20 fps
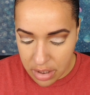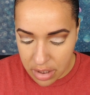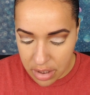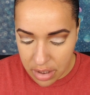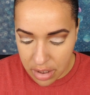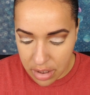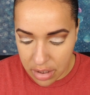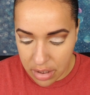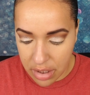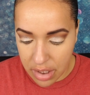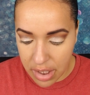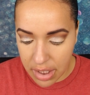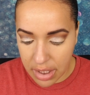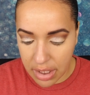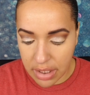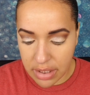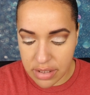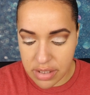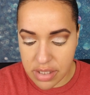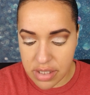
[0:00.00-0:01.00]
All
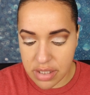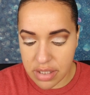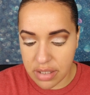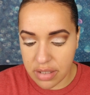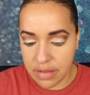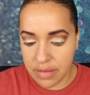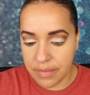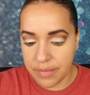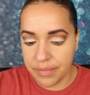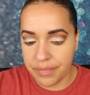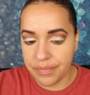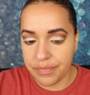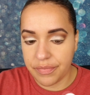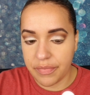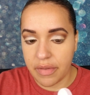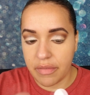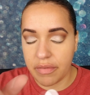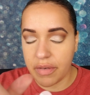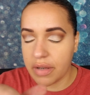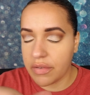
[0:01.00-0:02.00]
right,
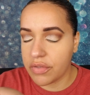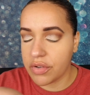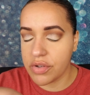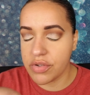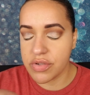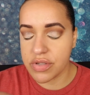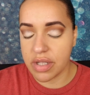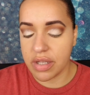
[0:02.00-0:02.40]
I've never used